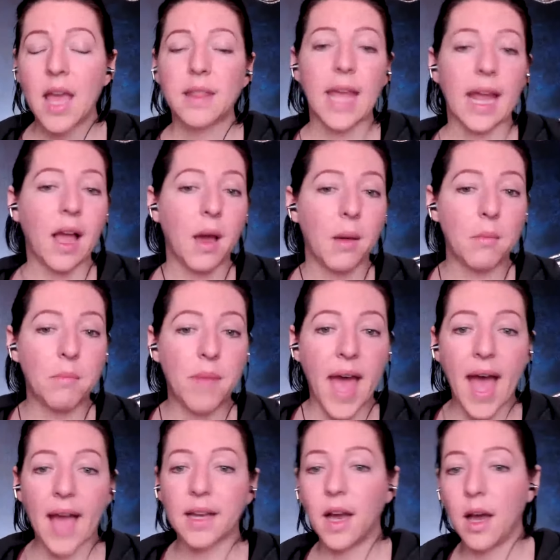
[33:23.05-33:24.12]
They come
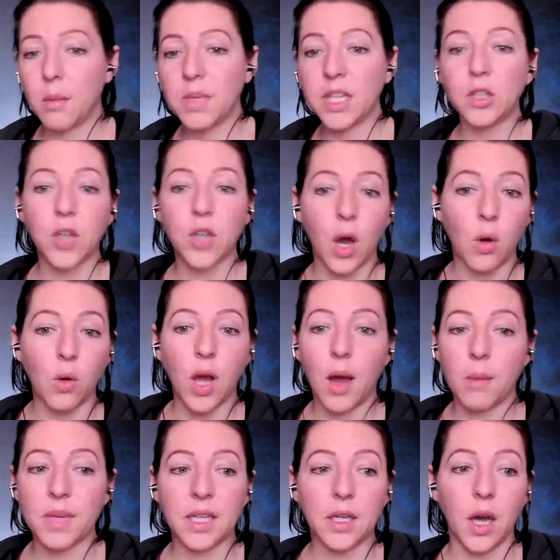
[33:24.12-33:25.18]
back, come and go,
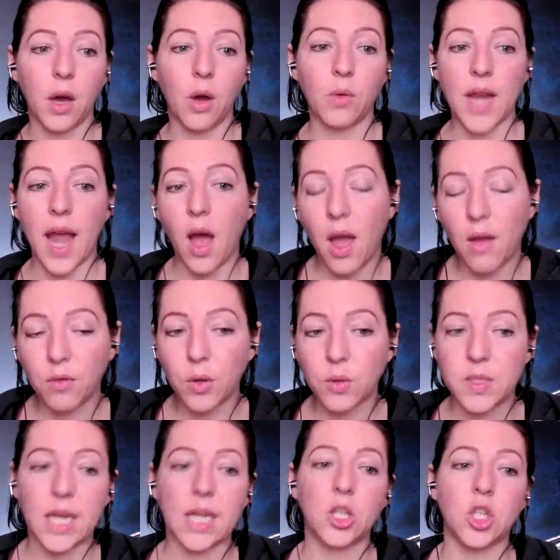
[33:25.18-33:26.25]
come and go, now have
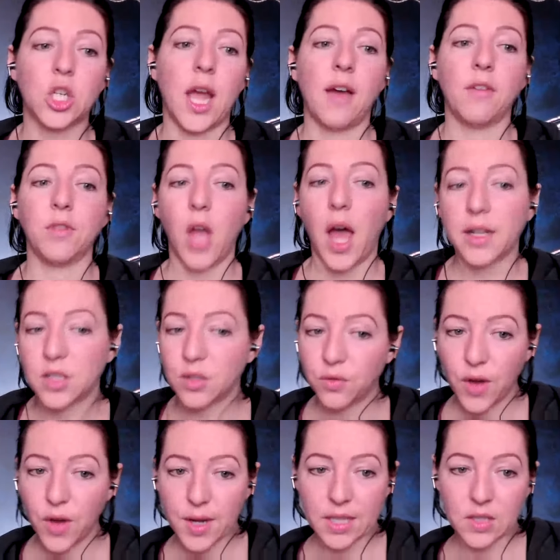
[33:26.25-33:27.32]
rosacea, have lots of
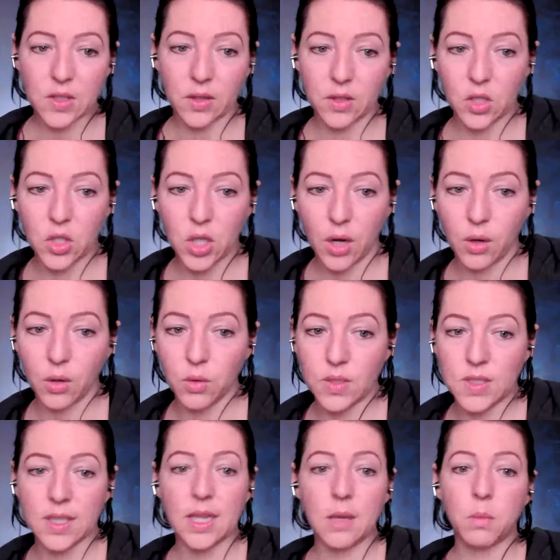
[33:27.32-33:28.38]
fungus on the toes,
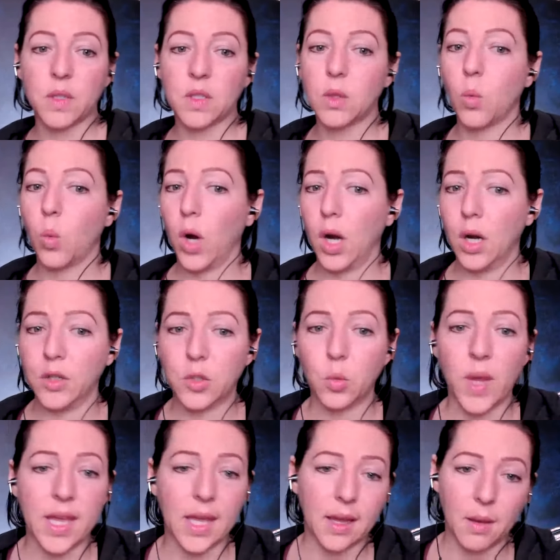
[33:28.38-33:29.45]
sleep is the worst,
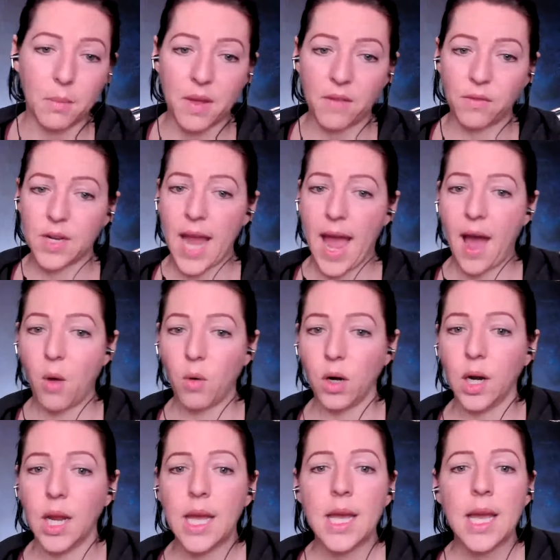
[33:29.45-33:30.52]
waking up every
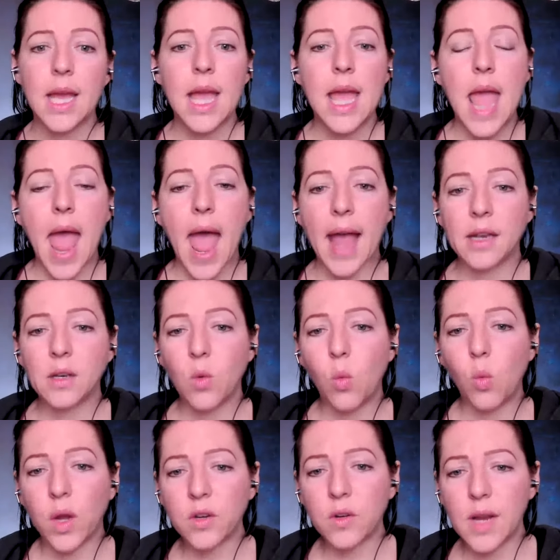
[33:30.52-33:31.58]
hour and
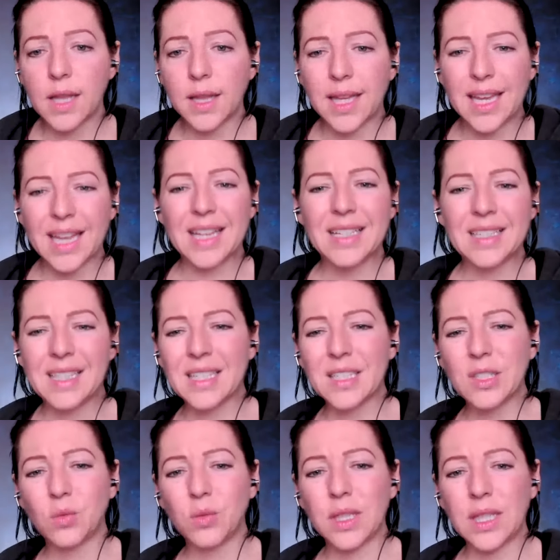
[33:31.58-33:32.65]
wondering like is
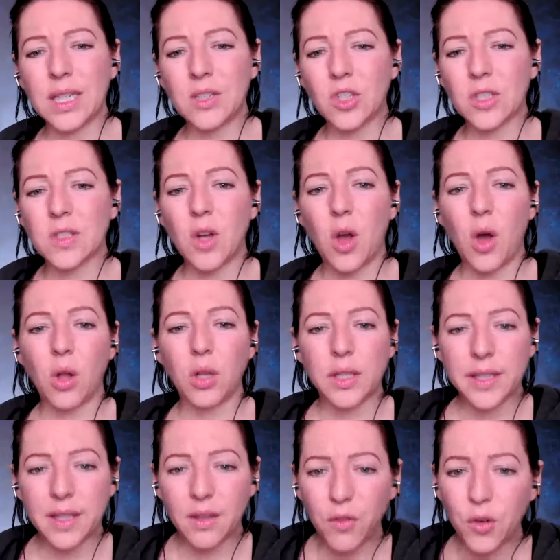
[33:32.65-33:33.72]
this really just all
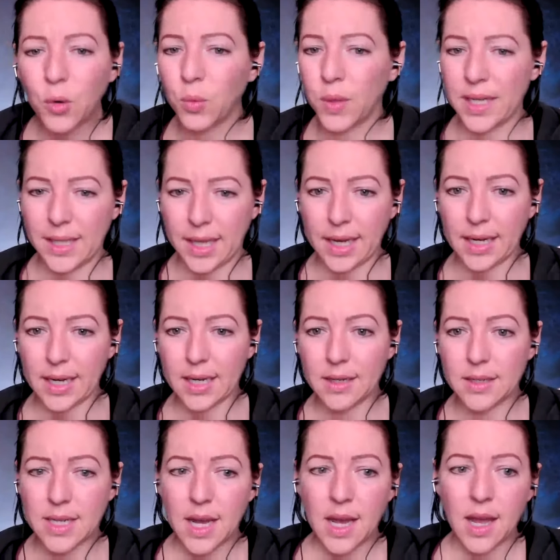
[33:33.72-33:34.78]
liver
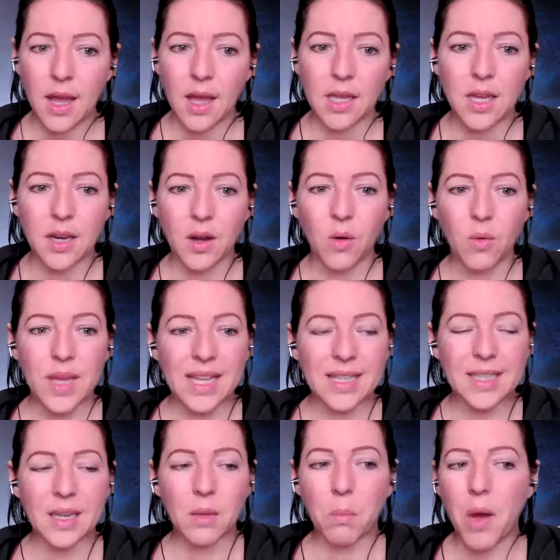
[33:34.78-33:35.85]
related you know
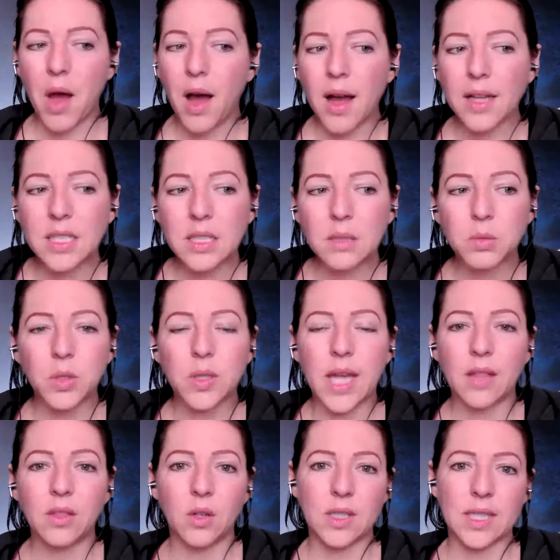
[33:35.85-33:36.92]
is it possible
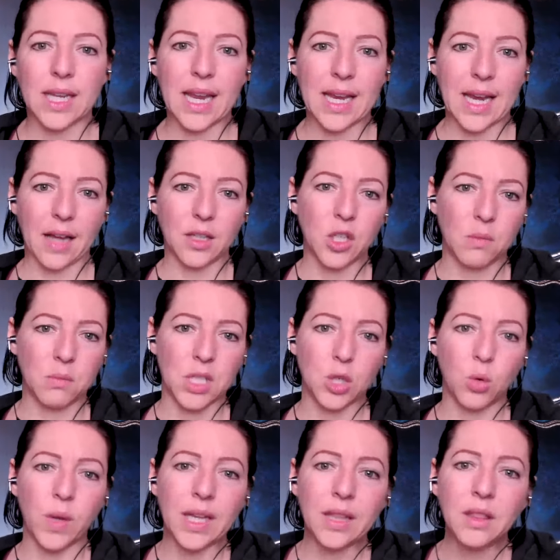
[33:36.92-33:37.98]
that there's a connection
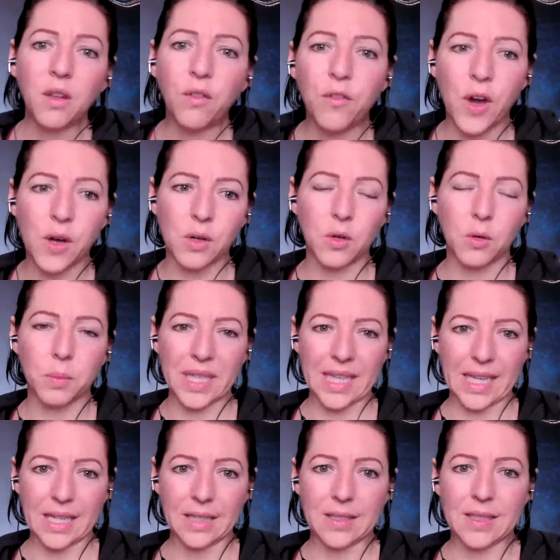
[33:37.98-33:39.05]
between the fungal
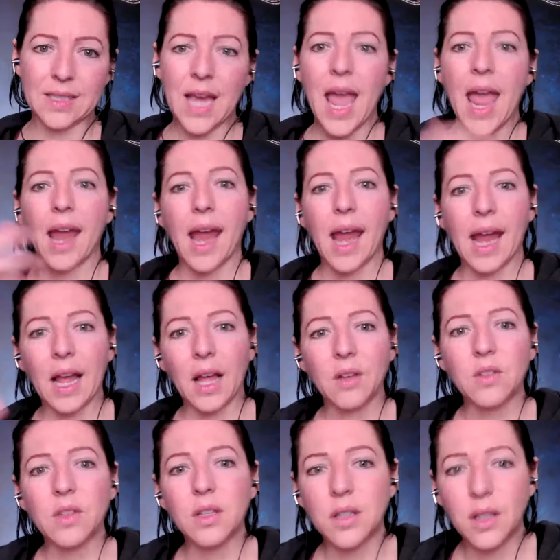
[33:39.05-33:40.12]
piece
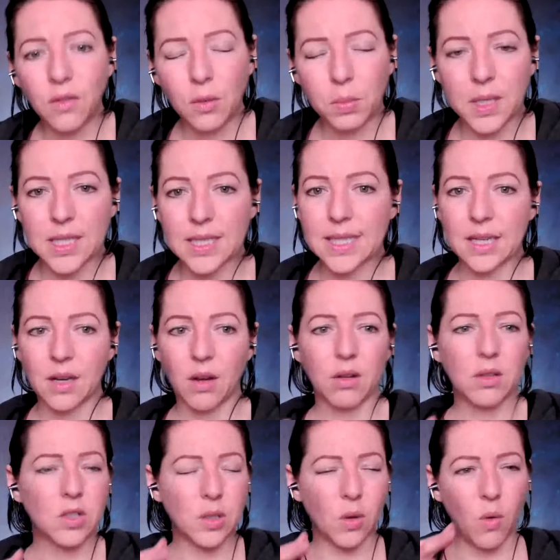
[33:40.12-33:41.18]
and the liver piece and
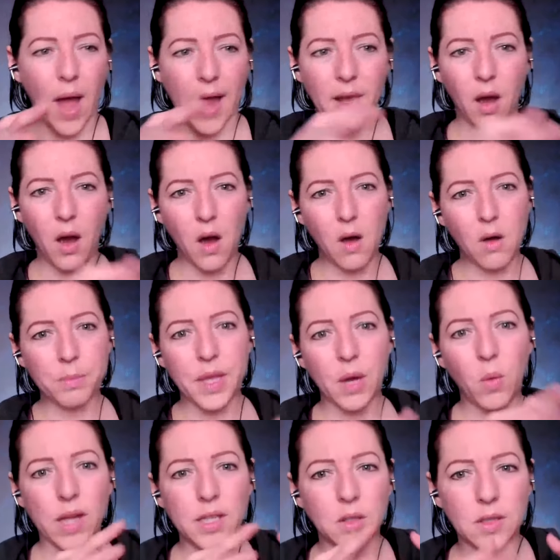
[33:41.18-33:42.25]
so i hope that
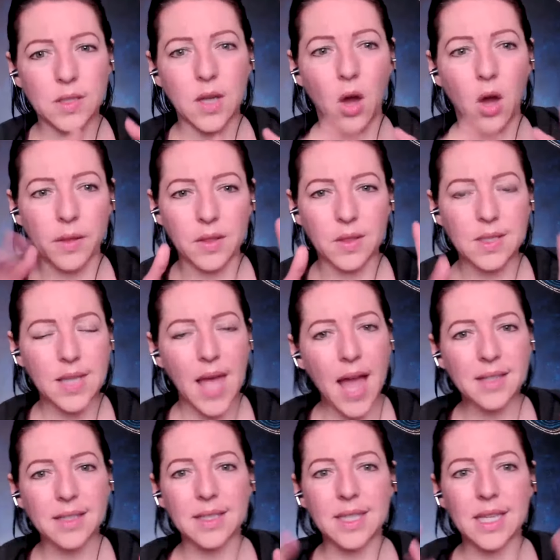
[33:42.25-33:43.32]
what you saw in the
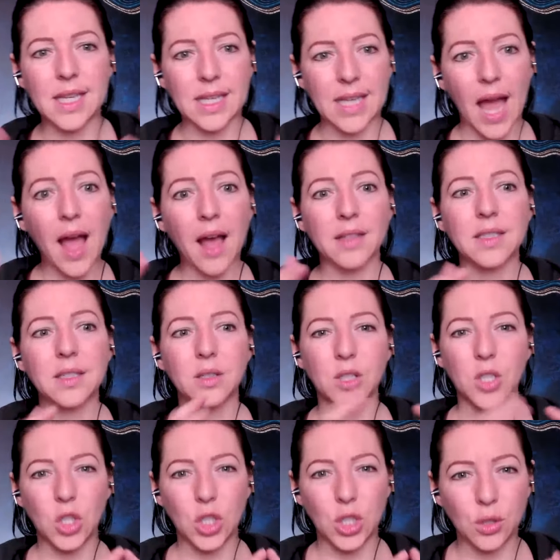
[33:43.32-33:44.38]
slides is that yes
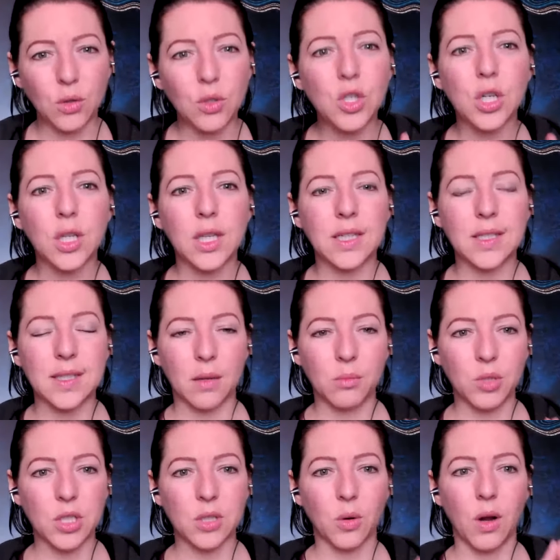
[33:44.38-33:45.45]
there's usually some
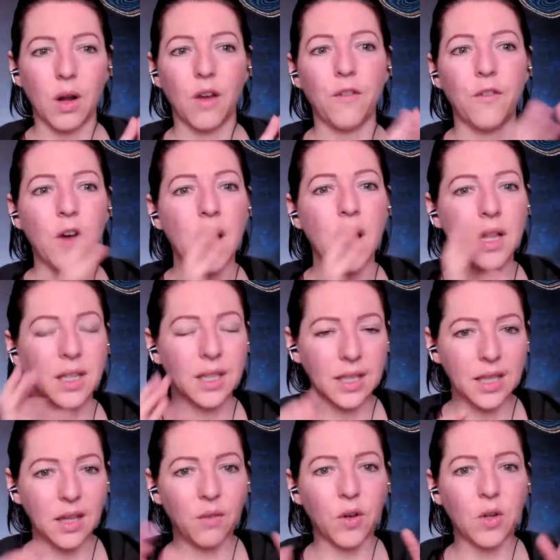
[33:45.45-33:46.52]
sort of
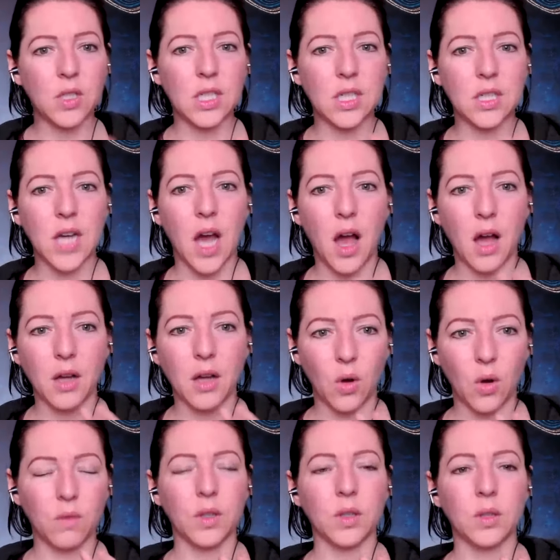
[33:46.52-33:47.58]
liver detox
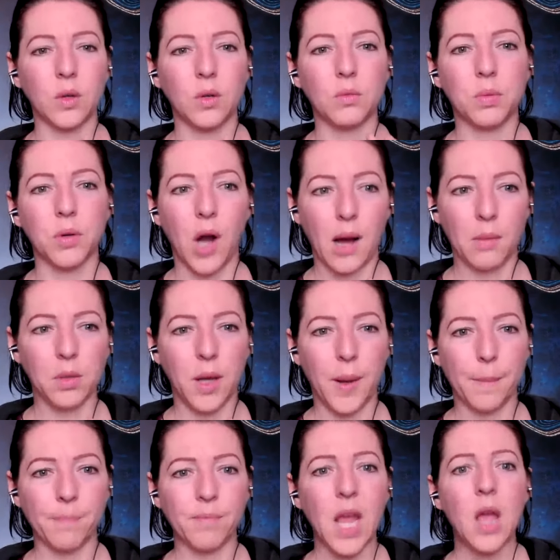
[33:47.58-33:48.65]
overload
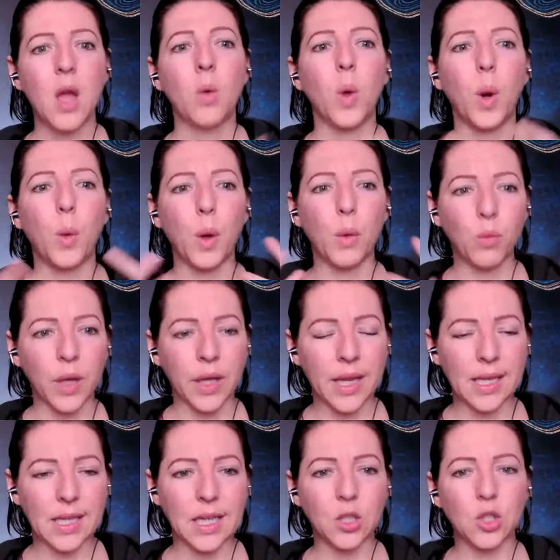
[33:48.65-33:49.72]
problem where we really
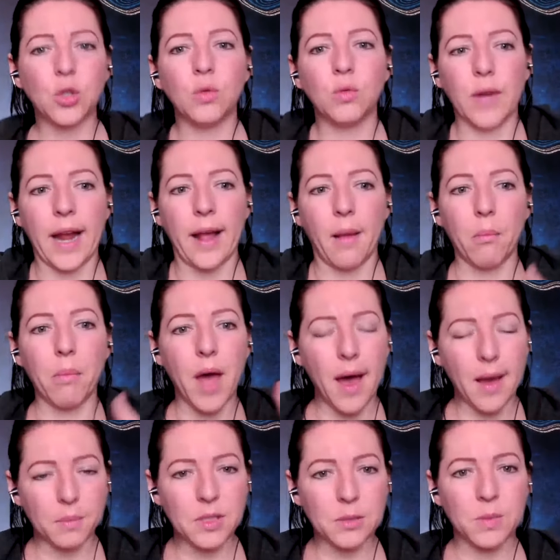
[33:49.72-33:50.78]
need to ramp
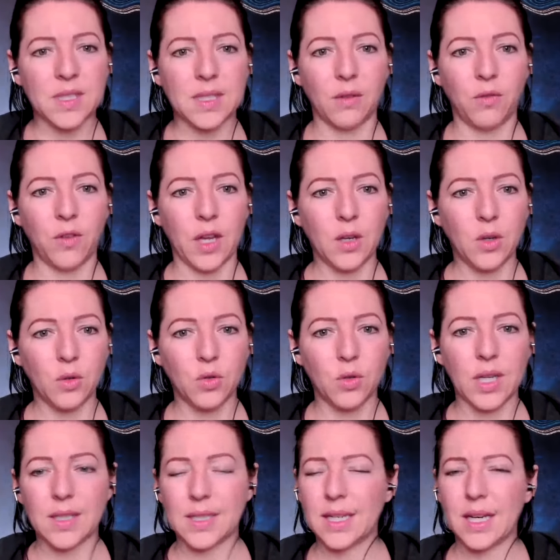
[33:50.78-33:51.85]
up specific nutrients.